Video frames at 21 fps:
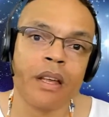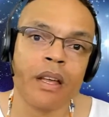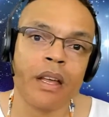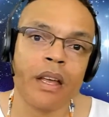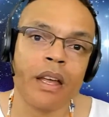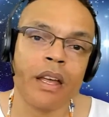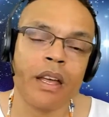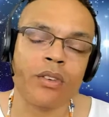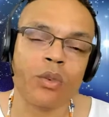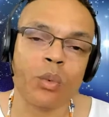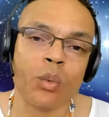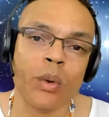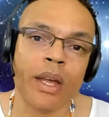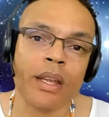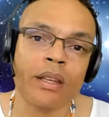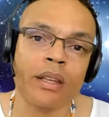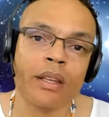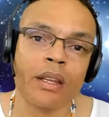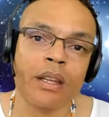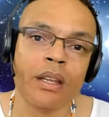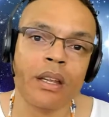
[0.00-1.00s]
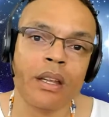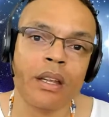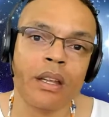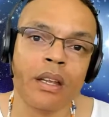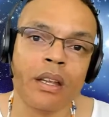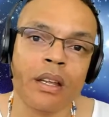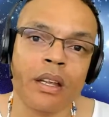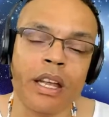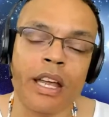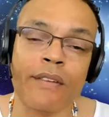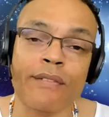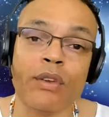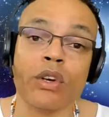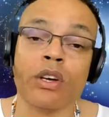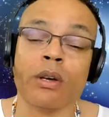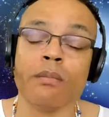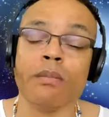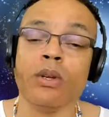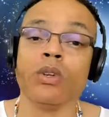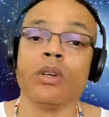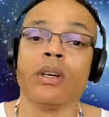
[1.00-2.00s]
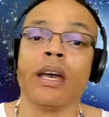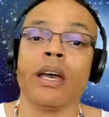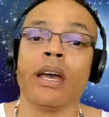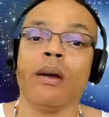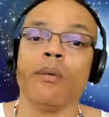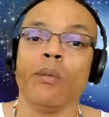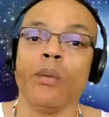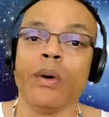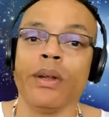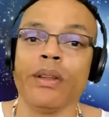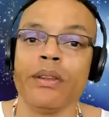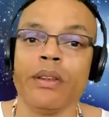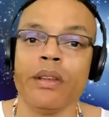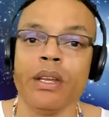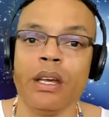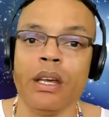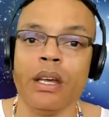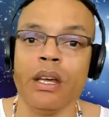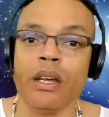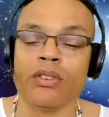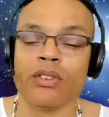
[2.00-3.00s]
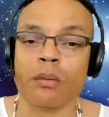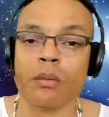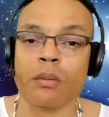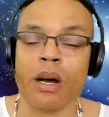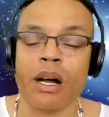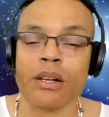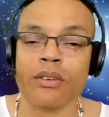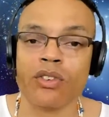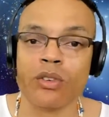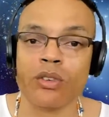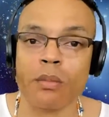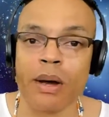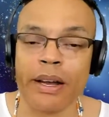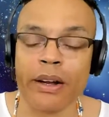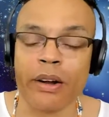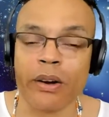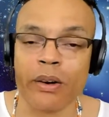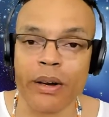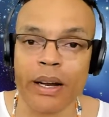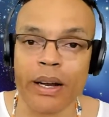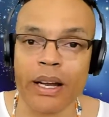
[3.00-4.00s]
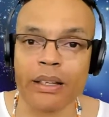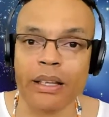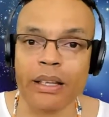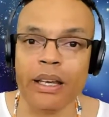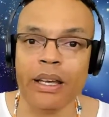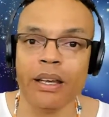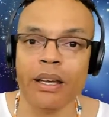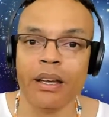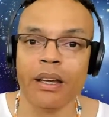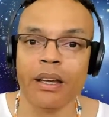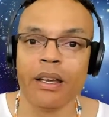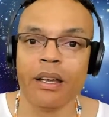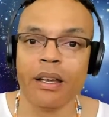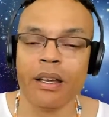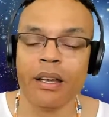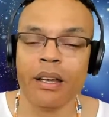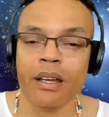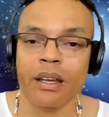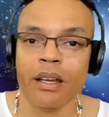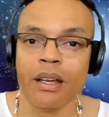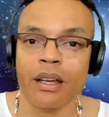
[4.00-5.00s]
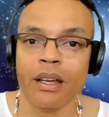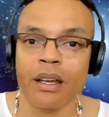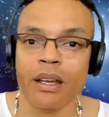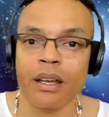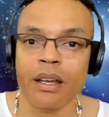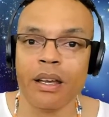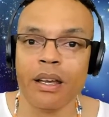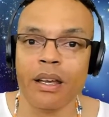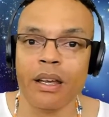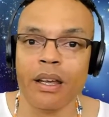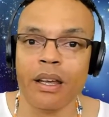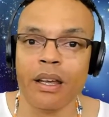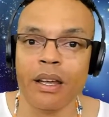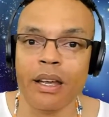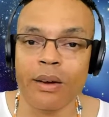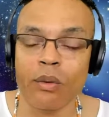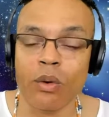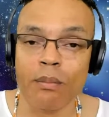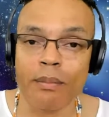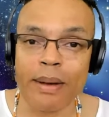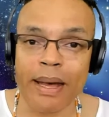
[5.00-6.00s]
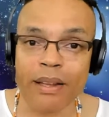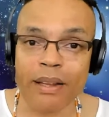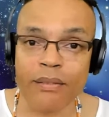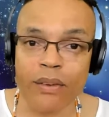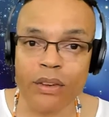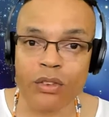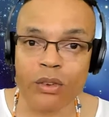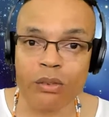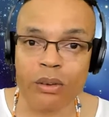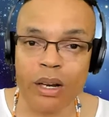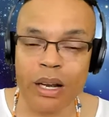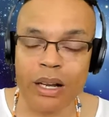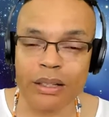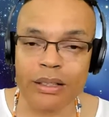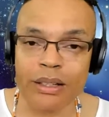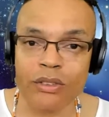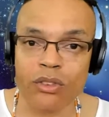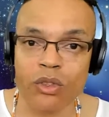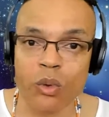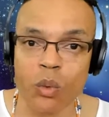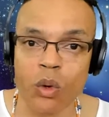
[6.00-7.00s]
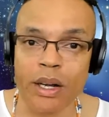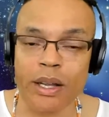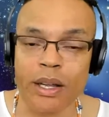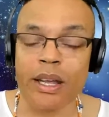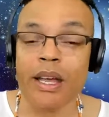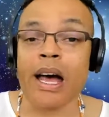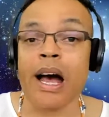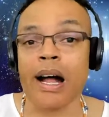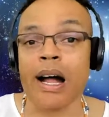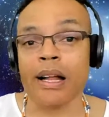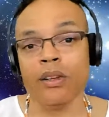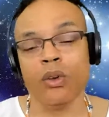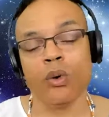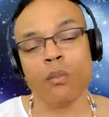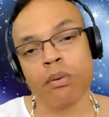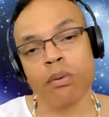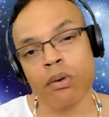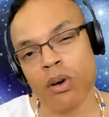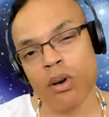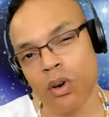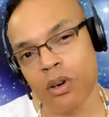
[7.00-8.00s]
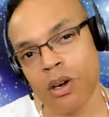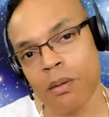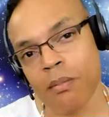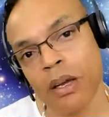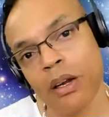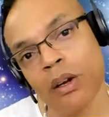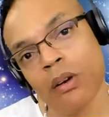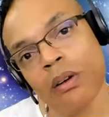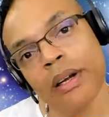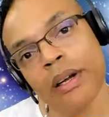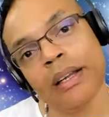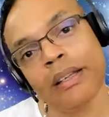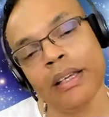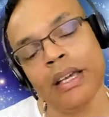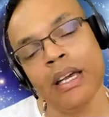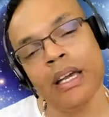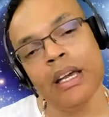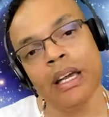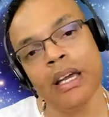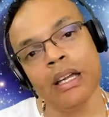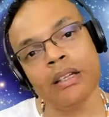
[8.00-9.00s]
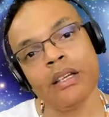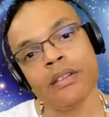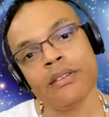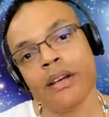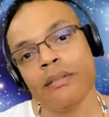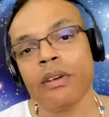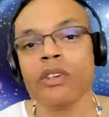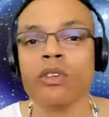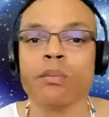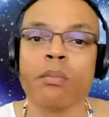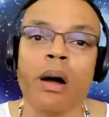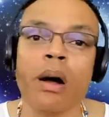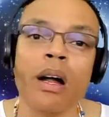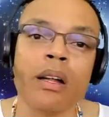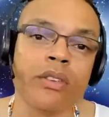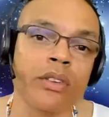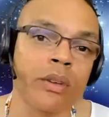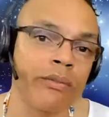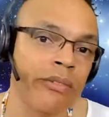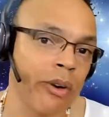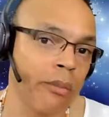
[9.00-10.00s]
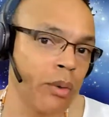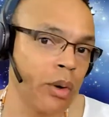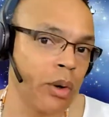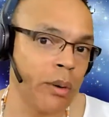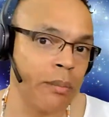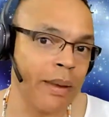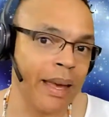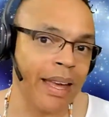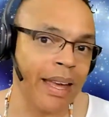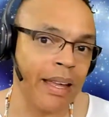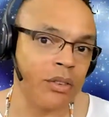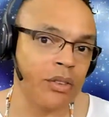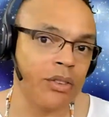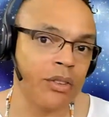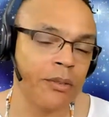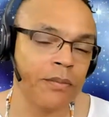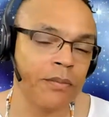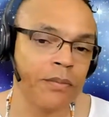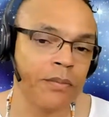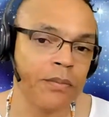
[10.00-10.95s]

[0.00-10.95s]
is when, if you communicate with the subconscious mind correctly, it will manifest the reality that you want. How do you program it correctly? It does not respond to verbal commands.